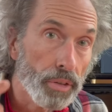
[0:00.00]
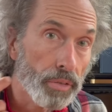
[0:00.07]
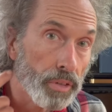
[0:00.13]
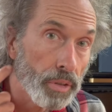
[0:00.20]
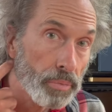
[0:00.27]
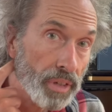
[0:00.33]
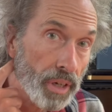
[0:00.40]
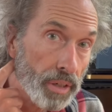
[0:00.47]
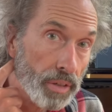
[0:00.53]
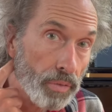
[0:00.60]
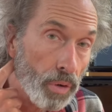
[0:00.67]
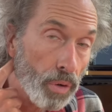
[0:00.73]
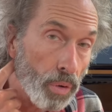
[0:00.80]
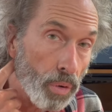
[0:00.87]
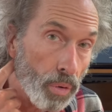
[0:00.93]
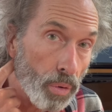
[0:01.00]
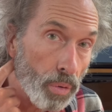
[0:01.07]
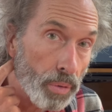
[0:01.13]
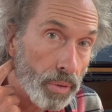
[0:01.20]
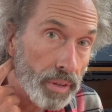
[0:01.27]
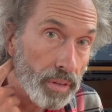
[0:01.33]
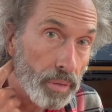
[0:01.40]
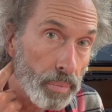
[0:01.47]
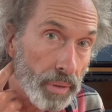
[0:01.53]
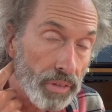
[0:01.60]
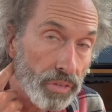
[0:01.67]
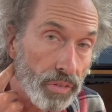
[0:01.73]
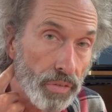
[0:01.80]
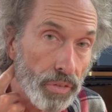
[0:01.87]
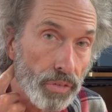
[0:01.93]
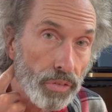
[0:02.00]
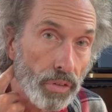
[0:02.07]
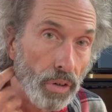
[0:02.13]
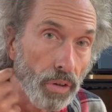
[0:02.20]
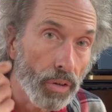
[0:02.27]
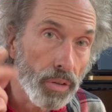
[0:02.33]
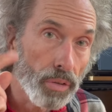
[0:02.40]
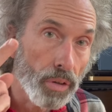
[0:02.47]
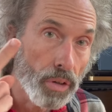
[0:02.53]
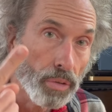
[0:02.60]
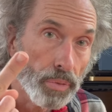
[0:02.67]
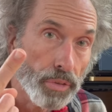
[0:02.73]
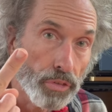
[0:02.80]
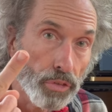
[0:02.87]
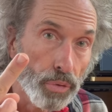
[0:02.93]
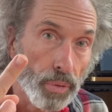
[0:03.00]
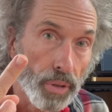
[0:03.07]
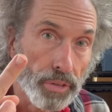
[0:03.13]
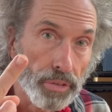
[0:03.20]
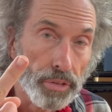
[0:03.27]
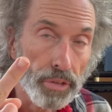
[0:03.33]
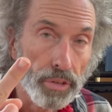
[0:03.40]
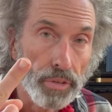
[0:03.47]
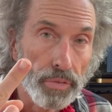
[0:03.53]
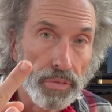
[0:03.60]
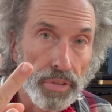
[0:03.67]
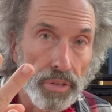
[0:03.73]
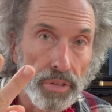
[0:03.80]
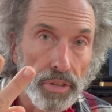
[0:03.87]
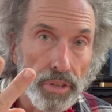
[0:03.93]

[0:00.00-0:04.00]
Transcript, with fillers: nerve comes out of a hole at the base of the skull along with two other nerves.